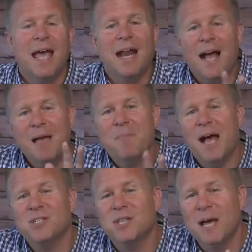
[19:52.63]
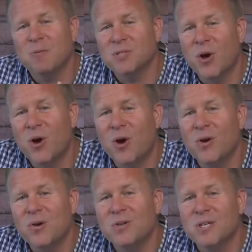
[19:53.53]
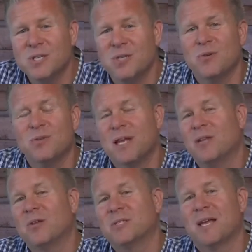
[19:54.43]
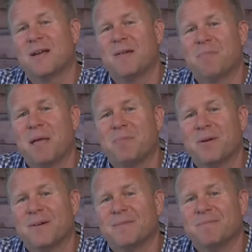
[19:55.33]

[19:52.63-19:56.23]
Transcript: And I imagine that was harder to do than it looks like on paper.